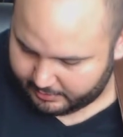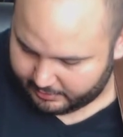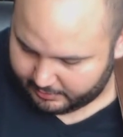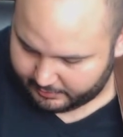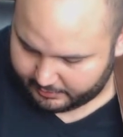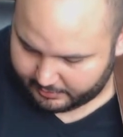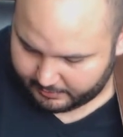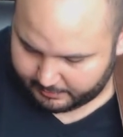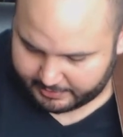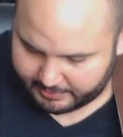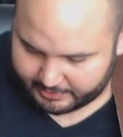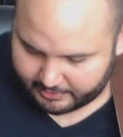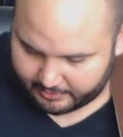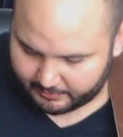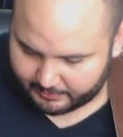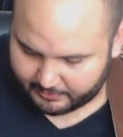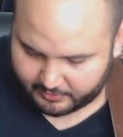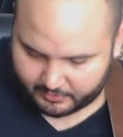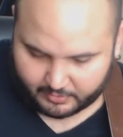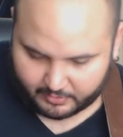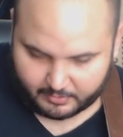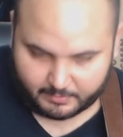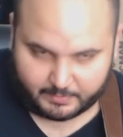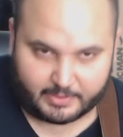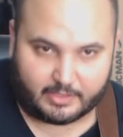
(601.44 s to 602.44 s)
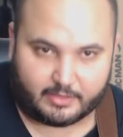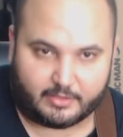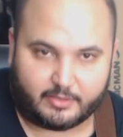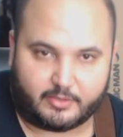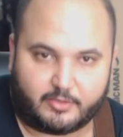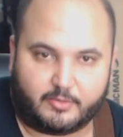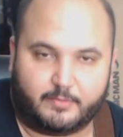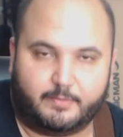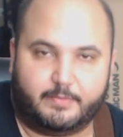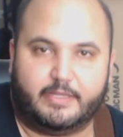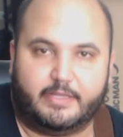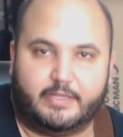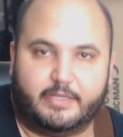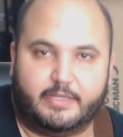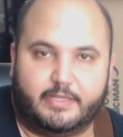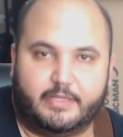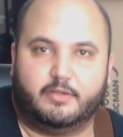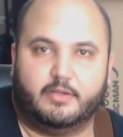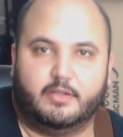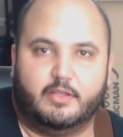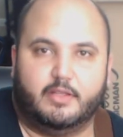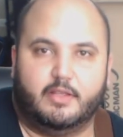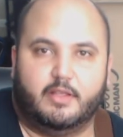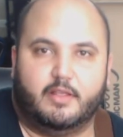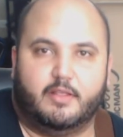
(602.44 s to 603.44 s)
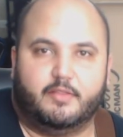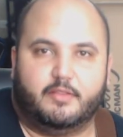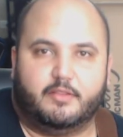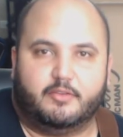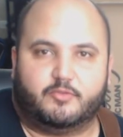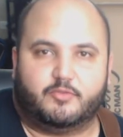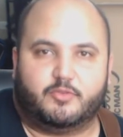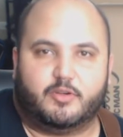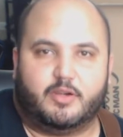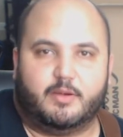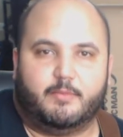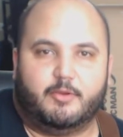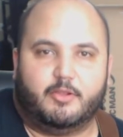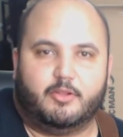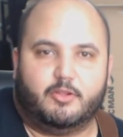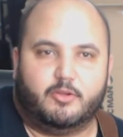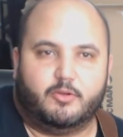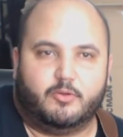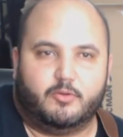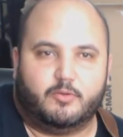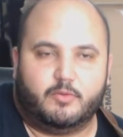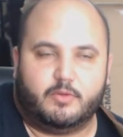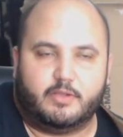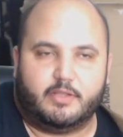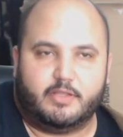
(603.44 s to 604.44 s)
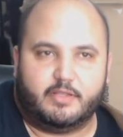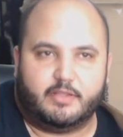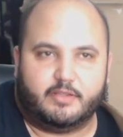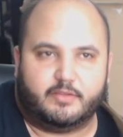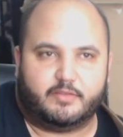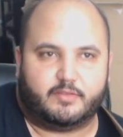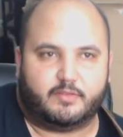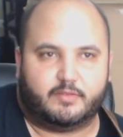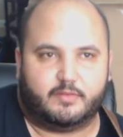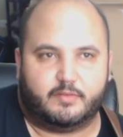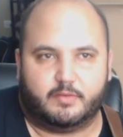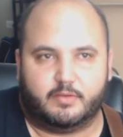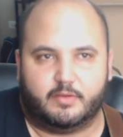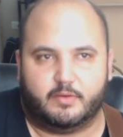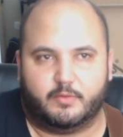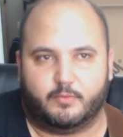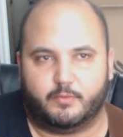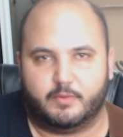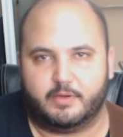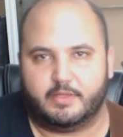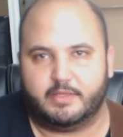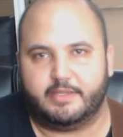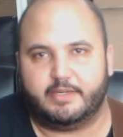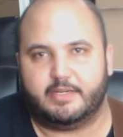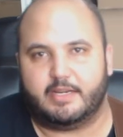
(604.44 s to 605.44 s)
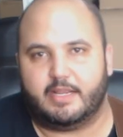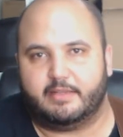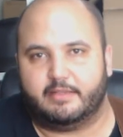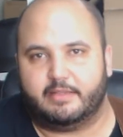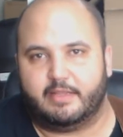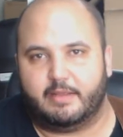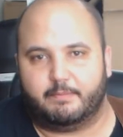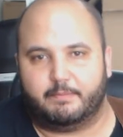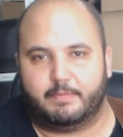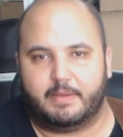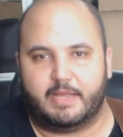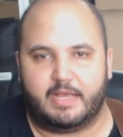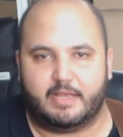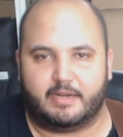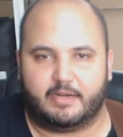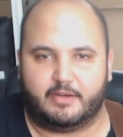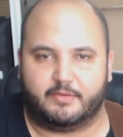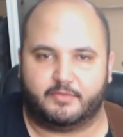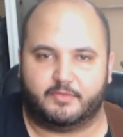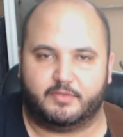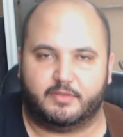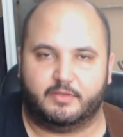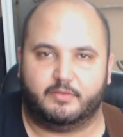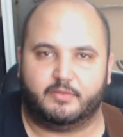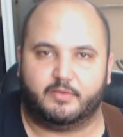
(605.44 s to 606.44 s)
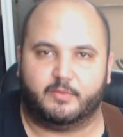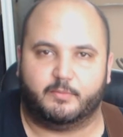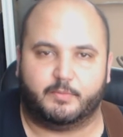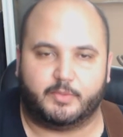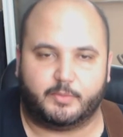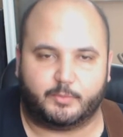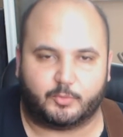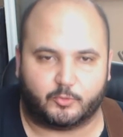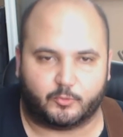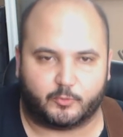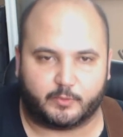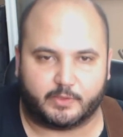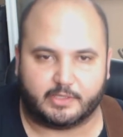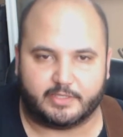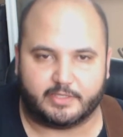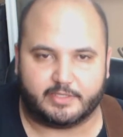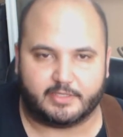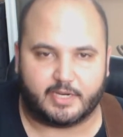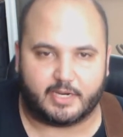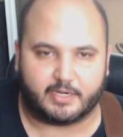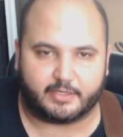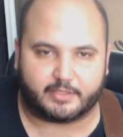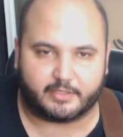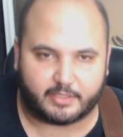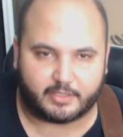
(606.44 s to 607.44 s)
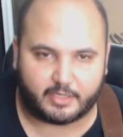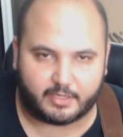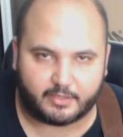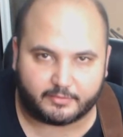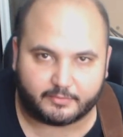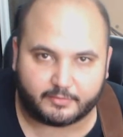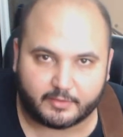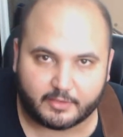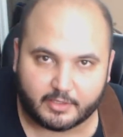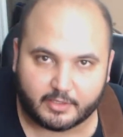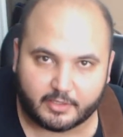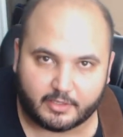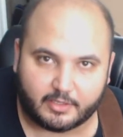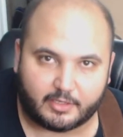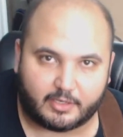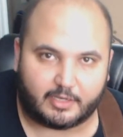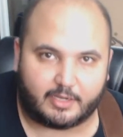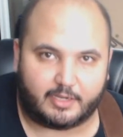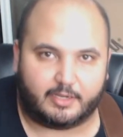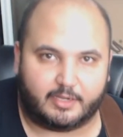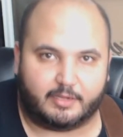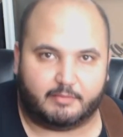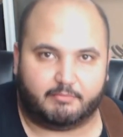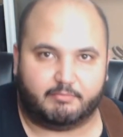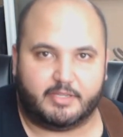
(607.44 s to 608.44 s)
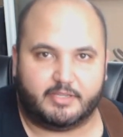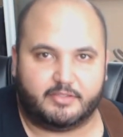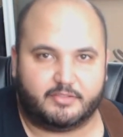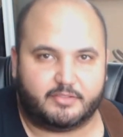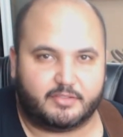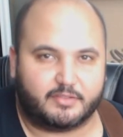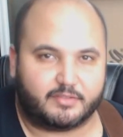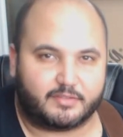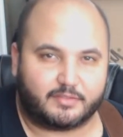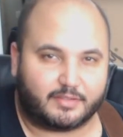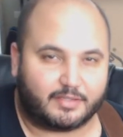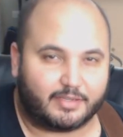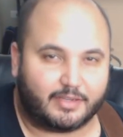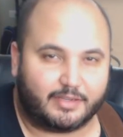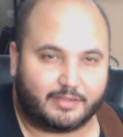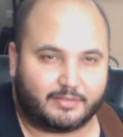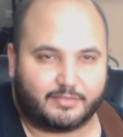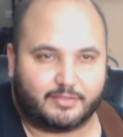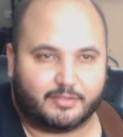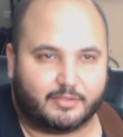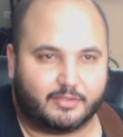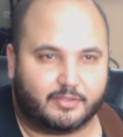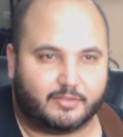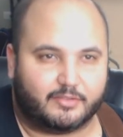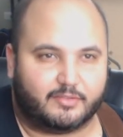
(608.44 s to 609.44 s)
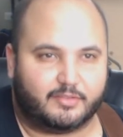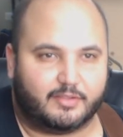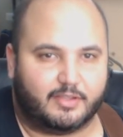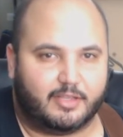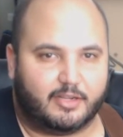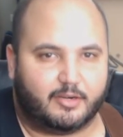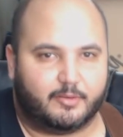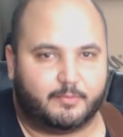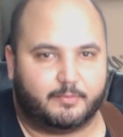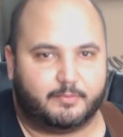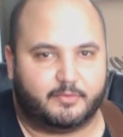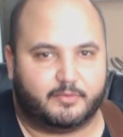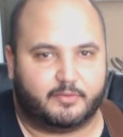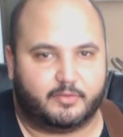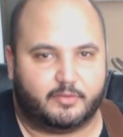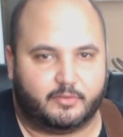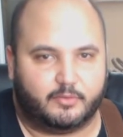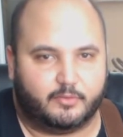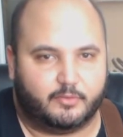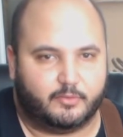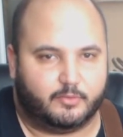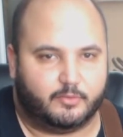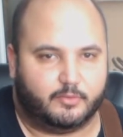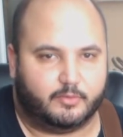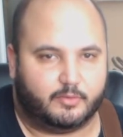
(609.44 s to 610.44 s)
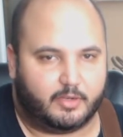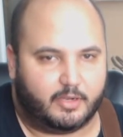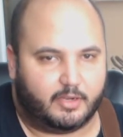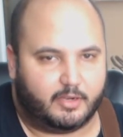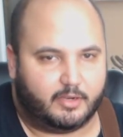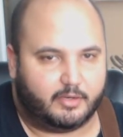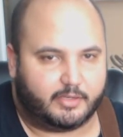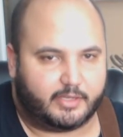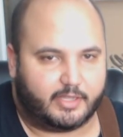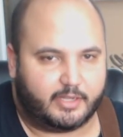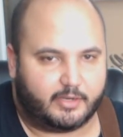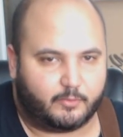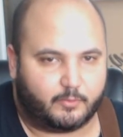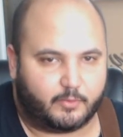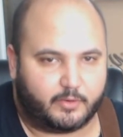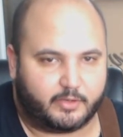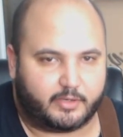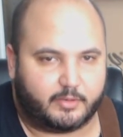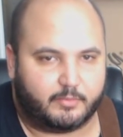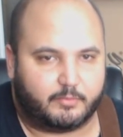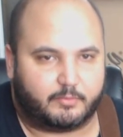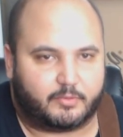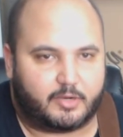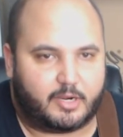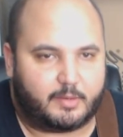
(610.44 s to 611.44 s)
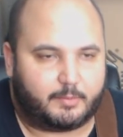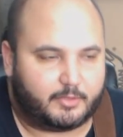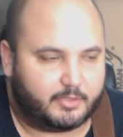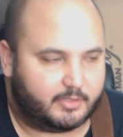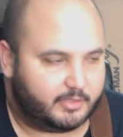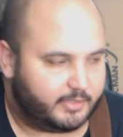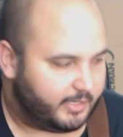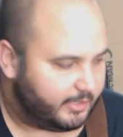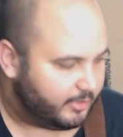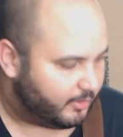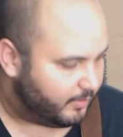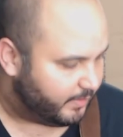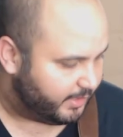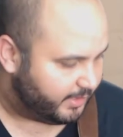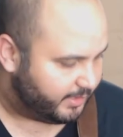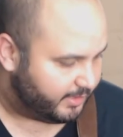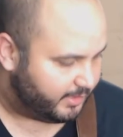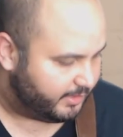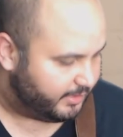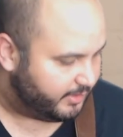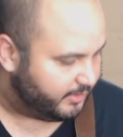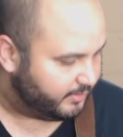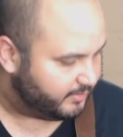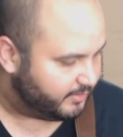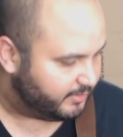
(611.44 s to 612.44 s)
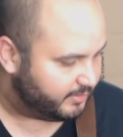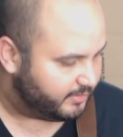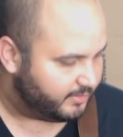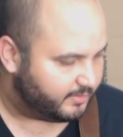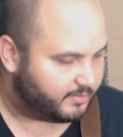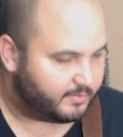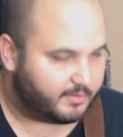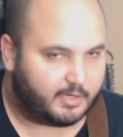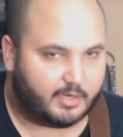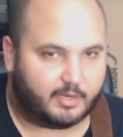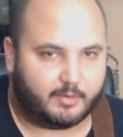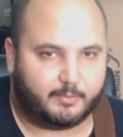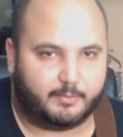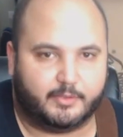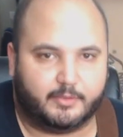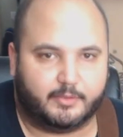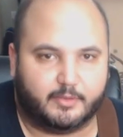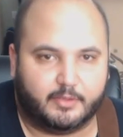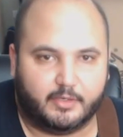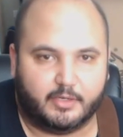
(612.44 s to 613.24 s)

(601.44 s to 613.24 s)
the pickups could be a little better. The tremolo is really not that bad. I've seen some people really knock it off. It just takes a good setup to get it working properly. I know I didn't use it just now, but